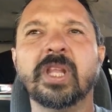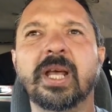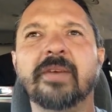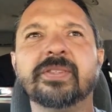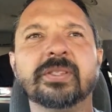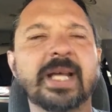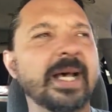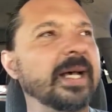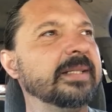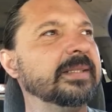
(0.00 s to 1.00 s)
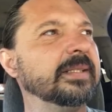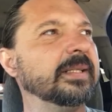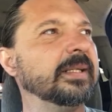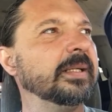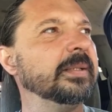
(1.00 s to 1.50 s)
After that,
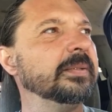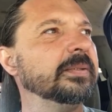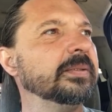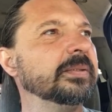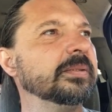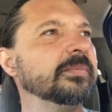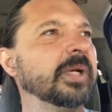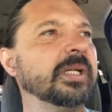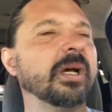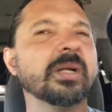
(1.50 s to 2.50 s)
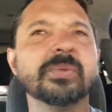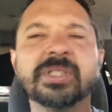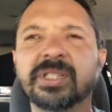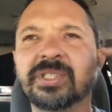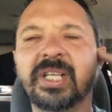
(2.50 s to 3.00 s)
my daughter
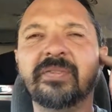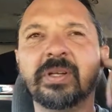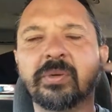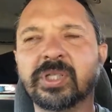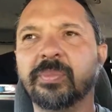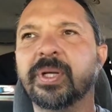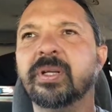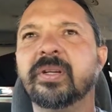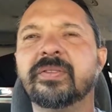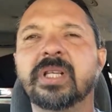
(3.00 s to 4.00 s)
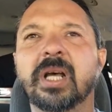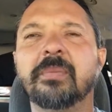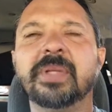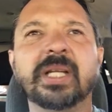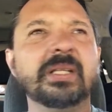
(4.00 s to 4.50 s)
was conceived. There was a period of
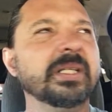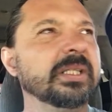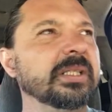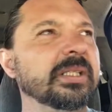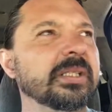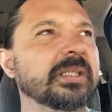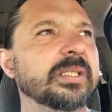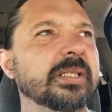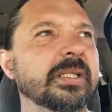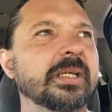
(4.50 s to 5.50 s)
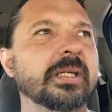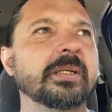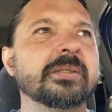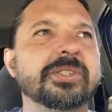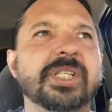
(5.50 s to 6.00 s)
time that
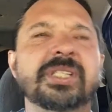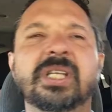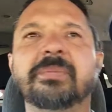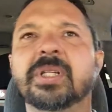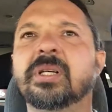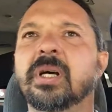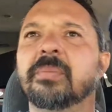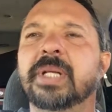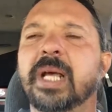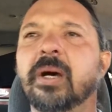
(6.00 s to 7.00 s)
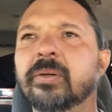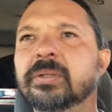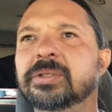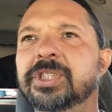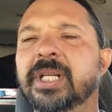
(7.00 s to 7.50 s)
she seemed to calm down.
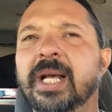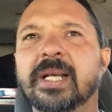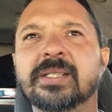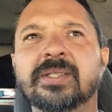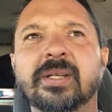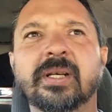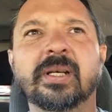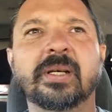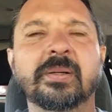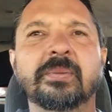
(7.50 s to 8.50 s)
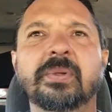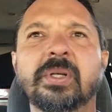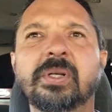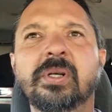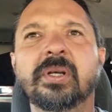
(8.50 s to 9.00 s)
She has
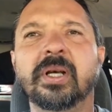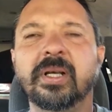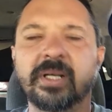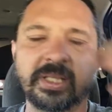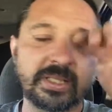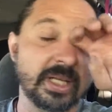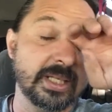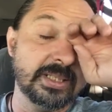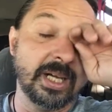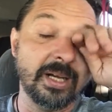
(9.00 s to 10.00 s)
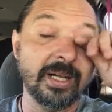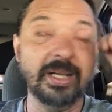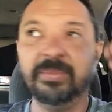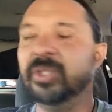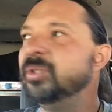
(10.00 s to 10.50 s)
a
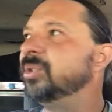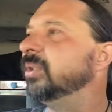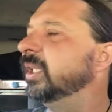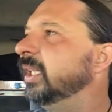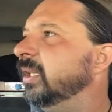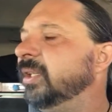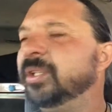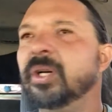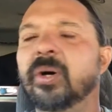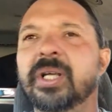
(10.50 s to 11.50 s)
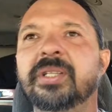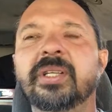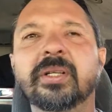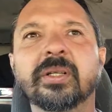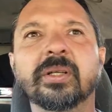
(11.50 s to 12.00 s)
time, usually, a
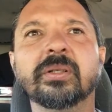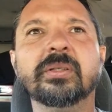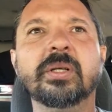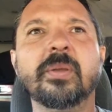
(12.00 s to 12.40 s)
year,